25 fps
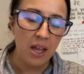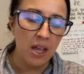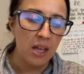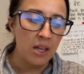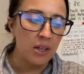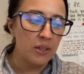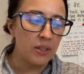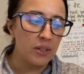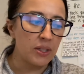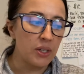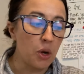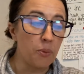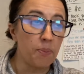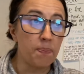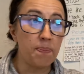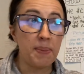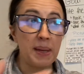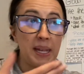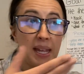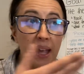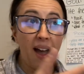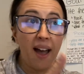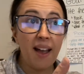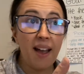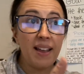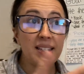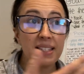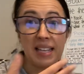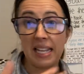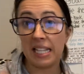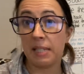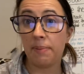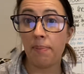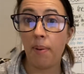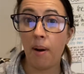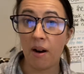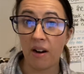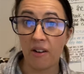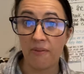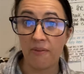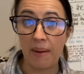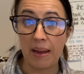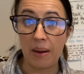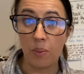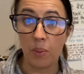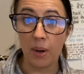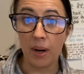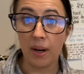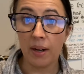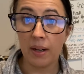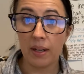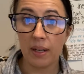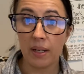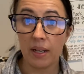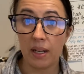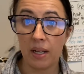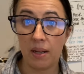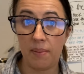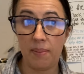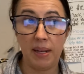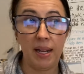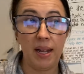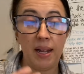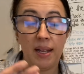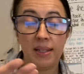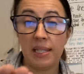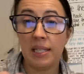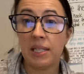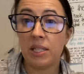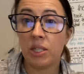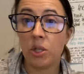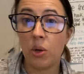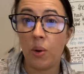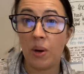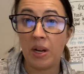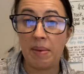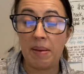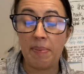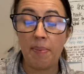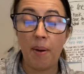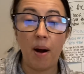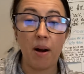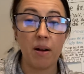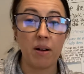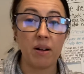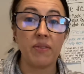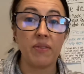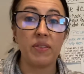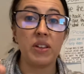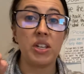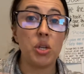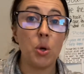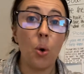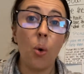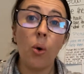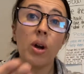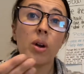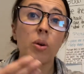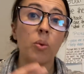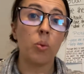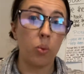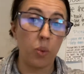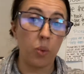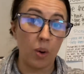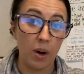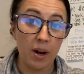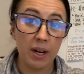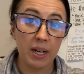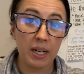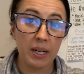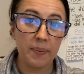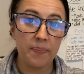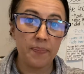So because that's part of my work and because it's going to be part of your work,